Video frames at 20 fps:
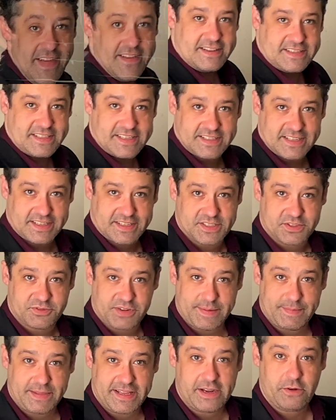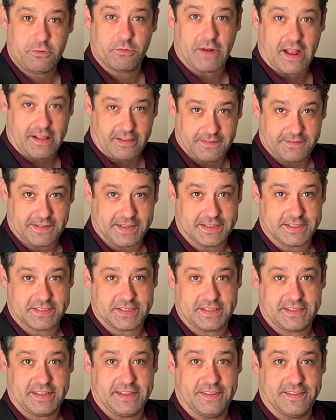This is extremely relevant
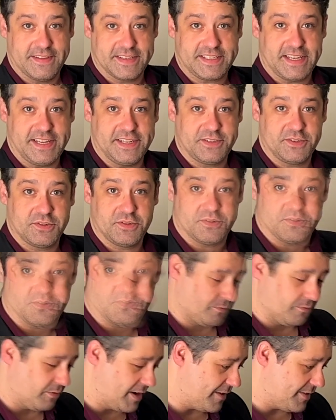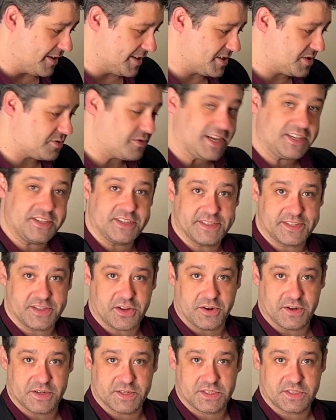in this etude where the stretches
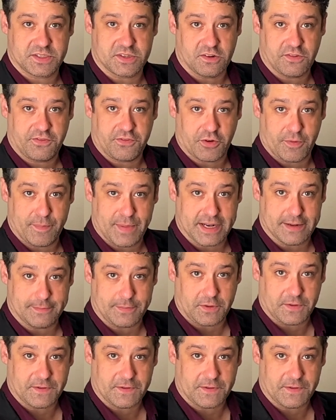are so formidable.